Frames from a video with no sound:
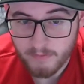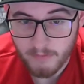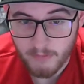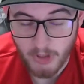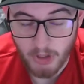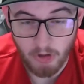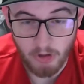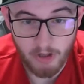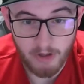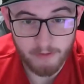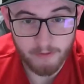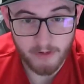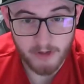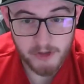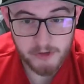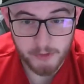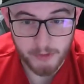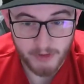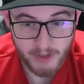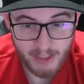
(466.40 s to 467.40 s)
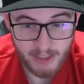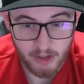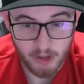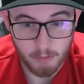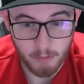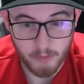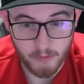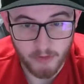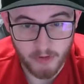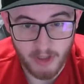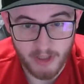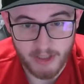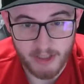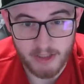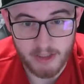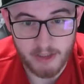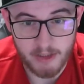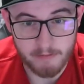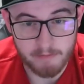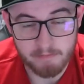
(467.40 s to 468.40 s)
At first we were kind of hoping for like
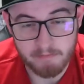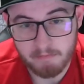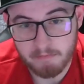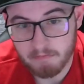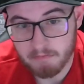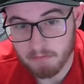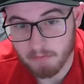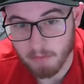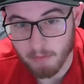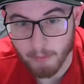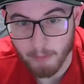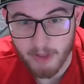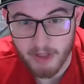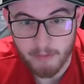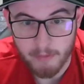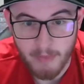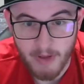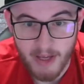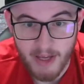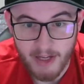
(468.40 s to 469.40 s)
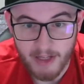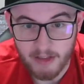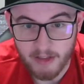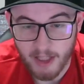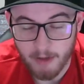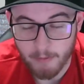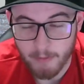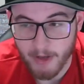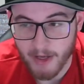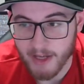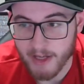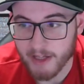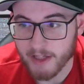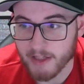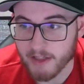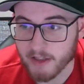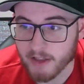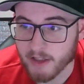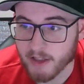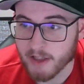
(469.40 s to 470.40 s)
a mid-May, late May.